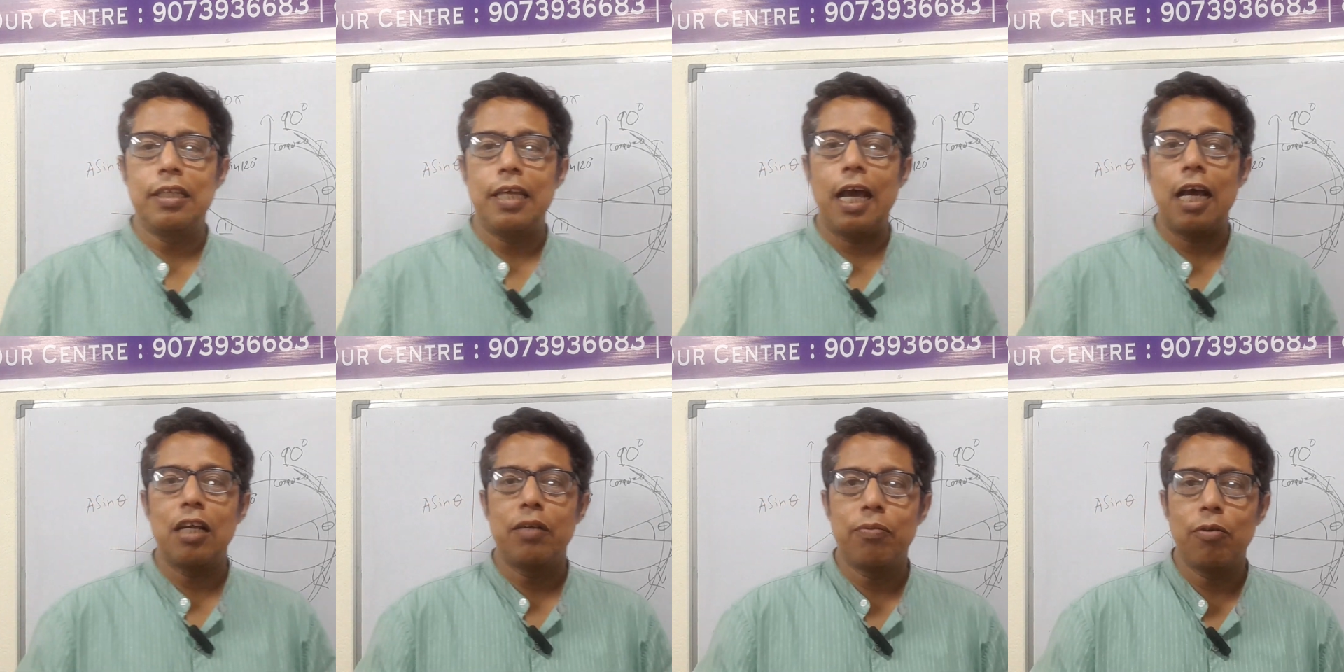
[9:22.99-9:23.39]

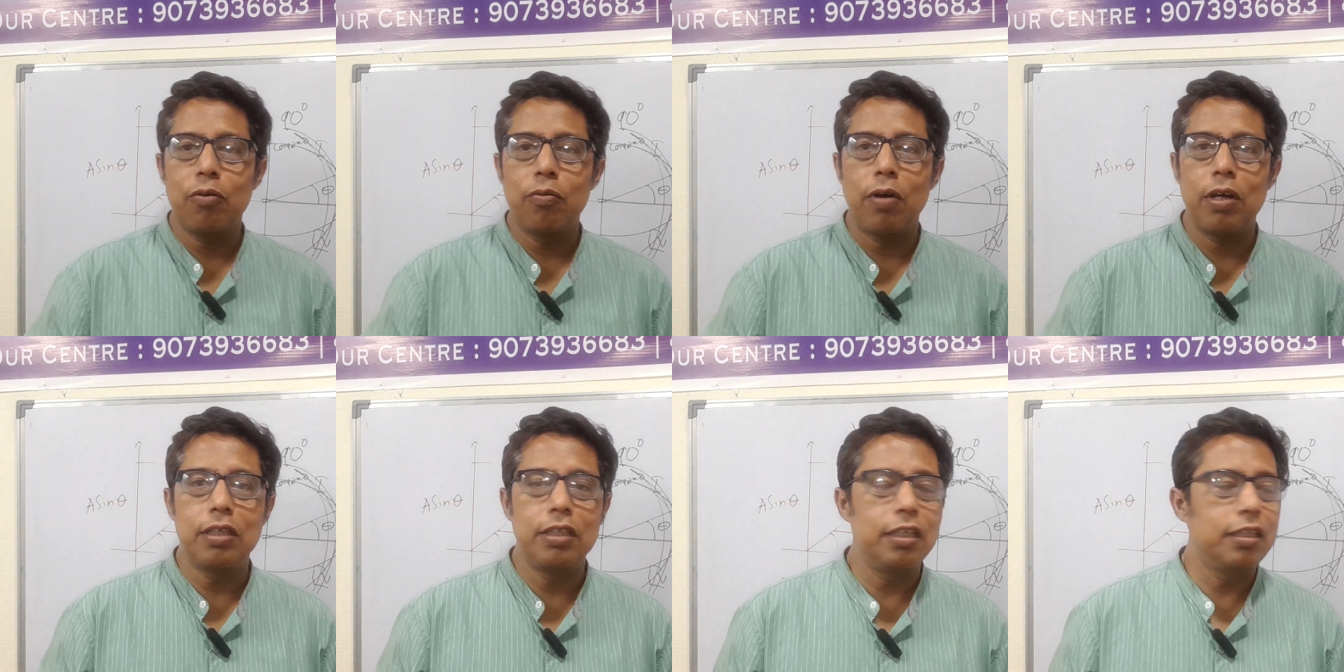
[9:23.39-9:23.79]
Thanks for
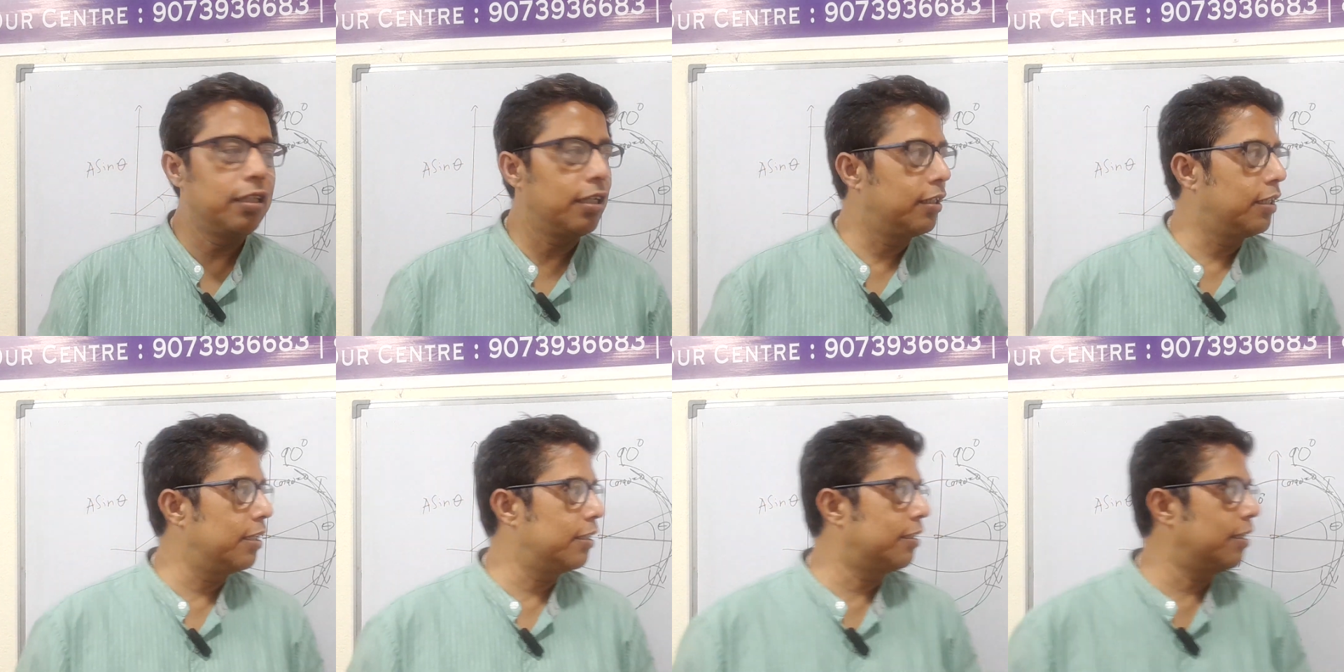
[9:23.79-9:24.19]
watching the
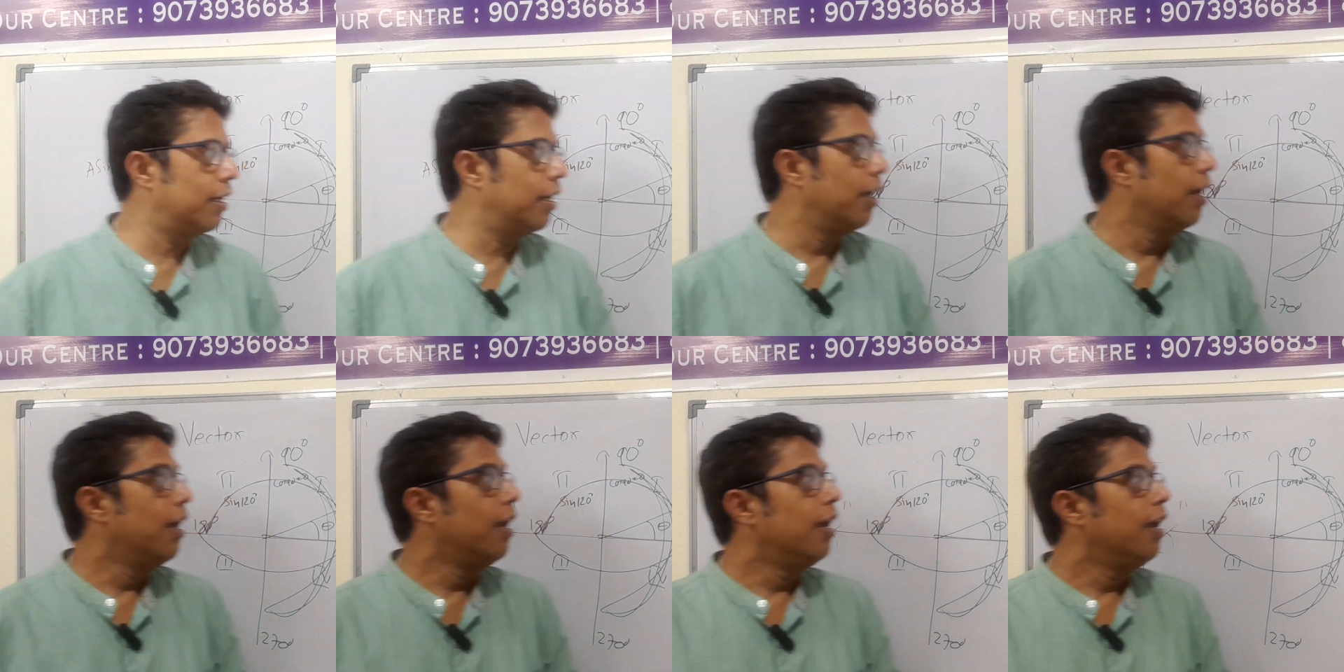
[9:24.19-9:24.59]

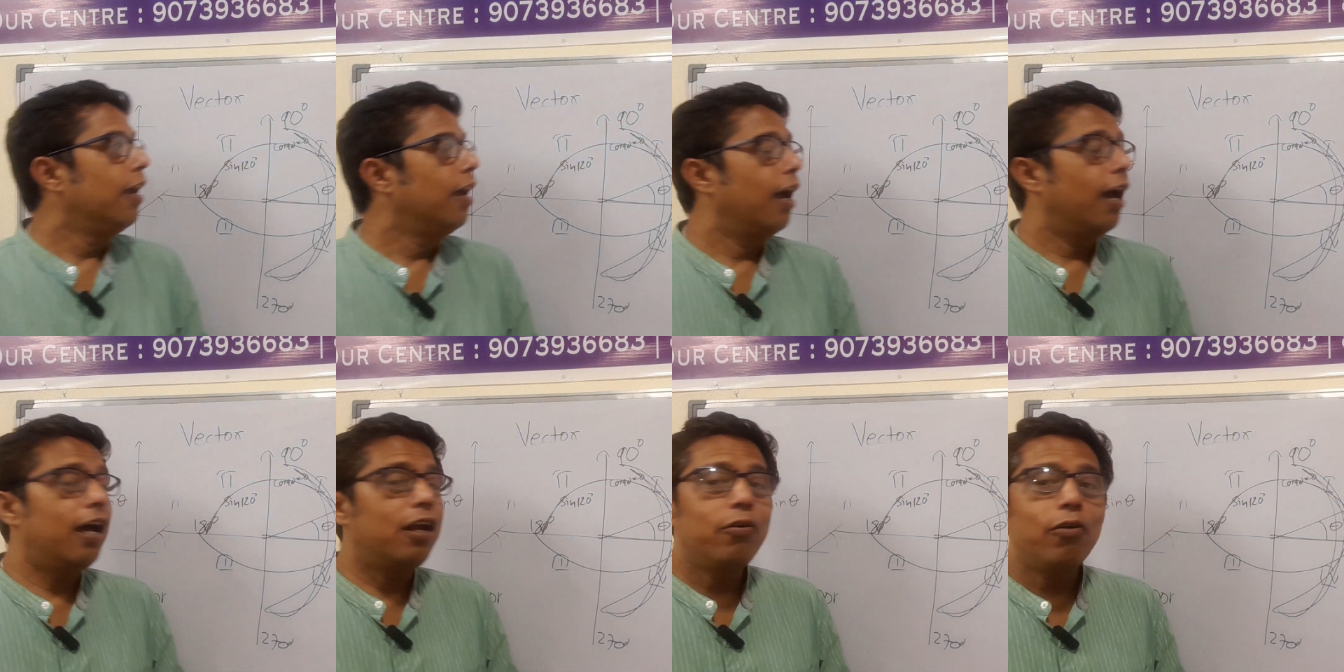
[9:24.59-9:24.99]
session,
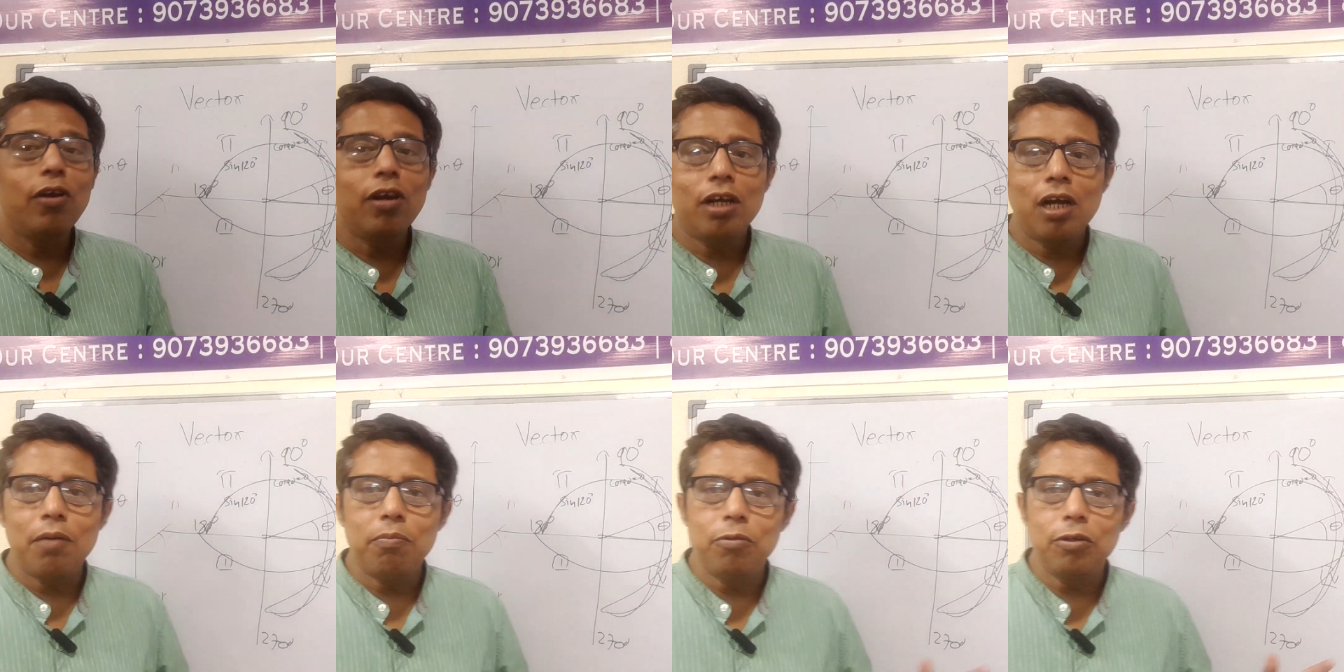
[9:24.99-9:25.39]
and
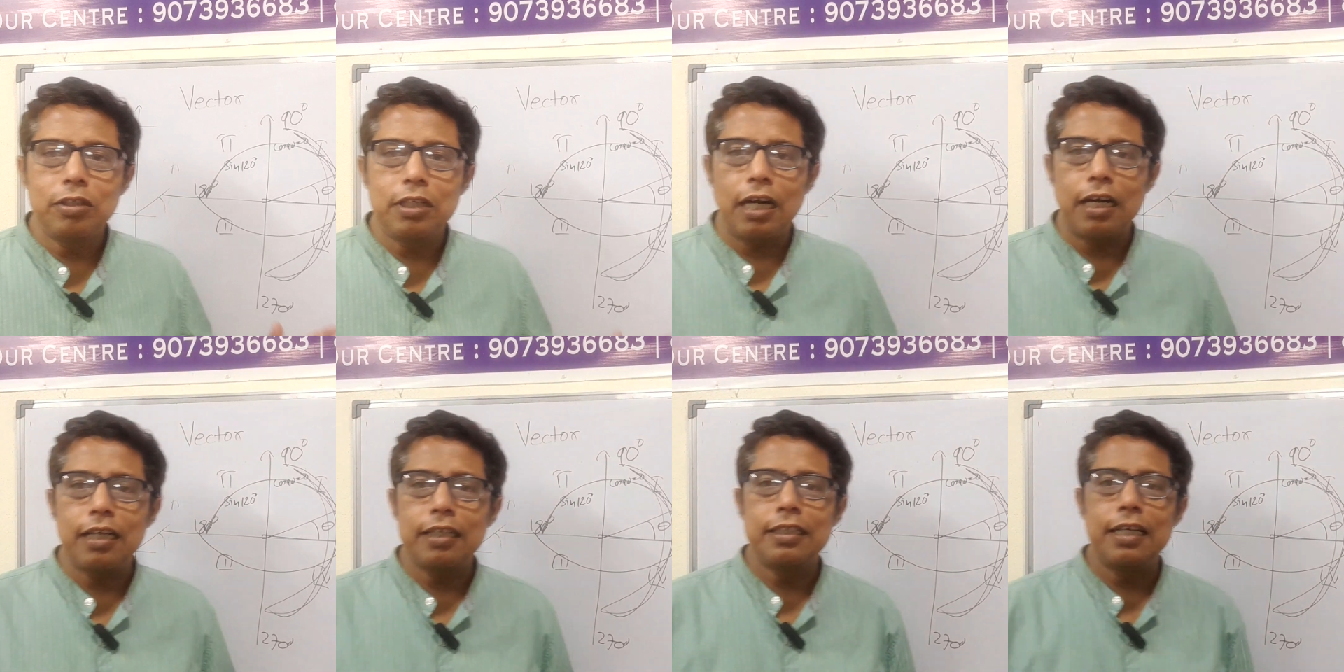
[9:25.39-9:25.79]
welcome to
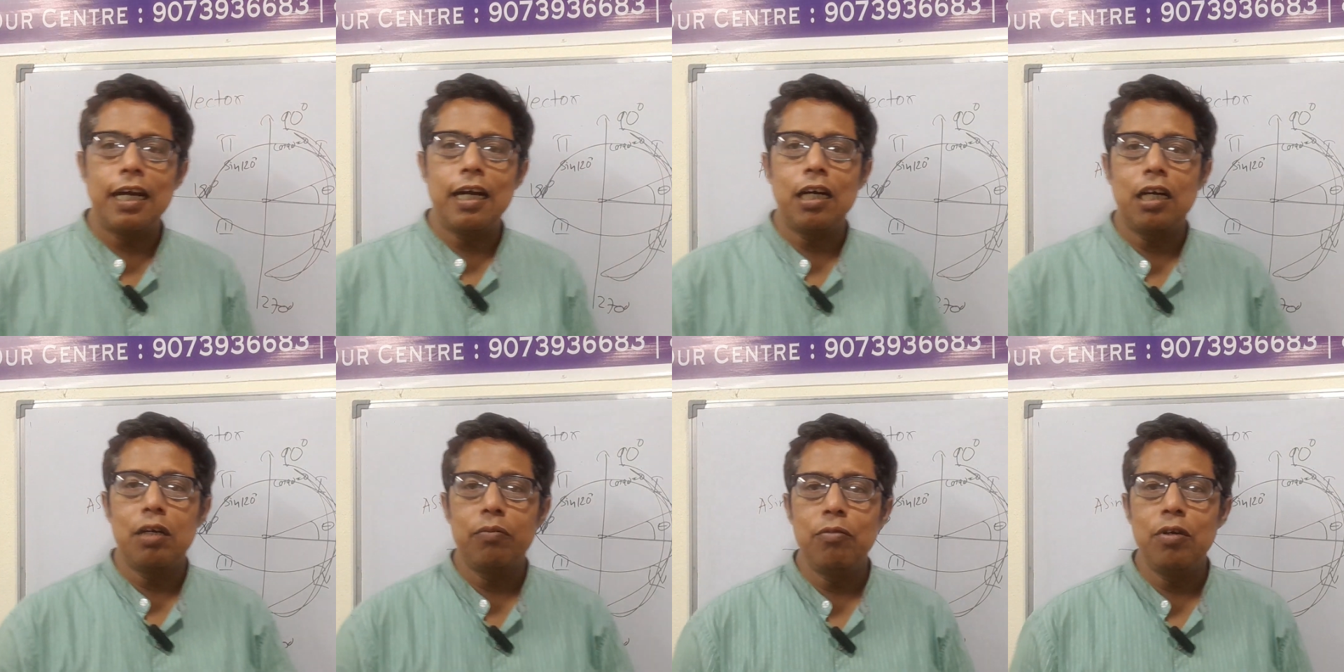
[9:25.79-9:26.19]
Chatterjee
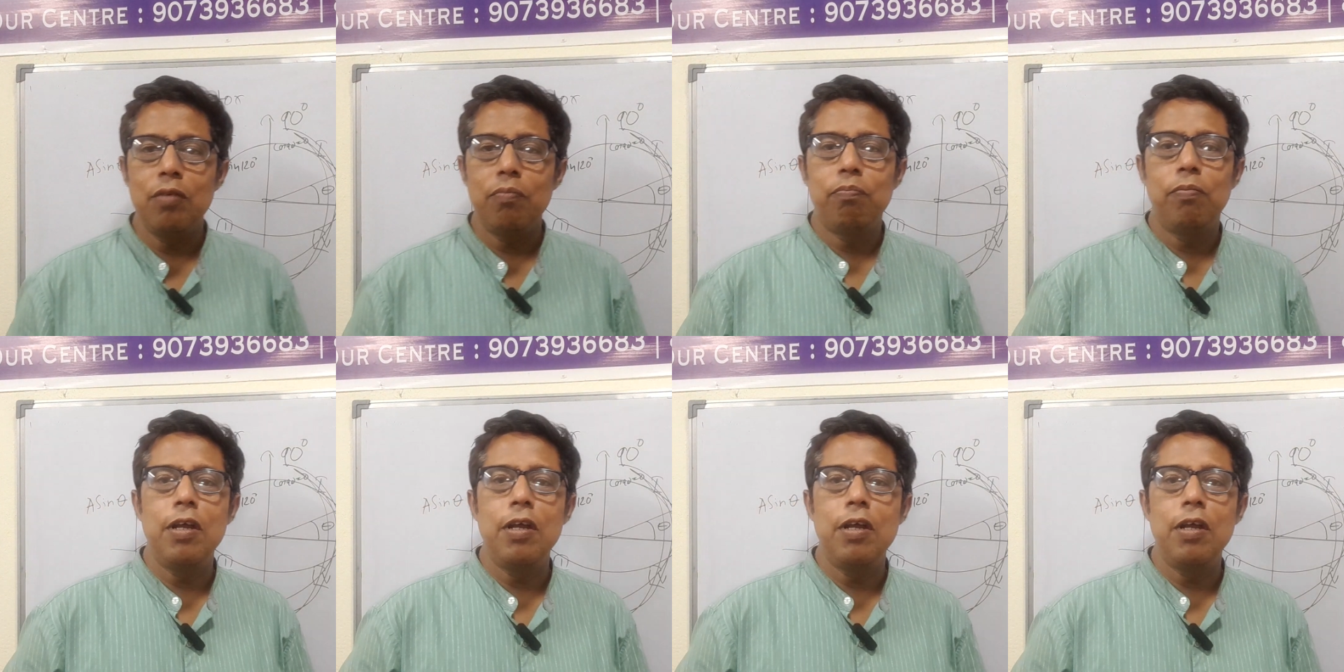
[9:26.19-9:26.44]
Academy.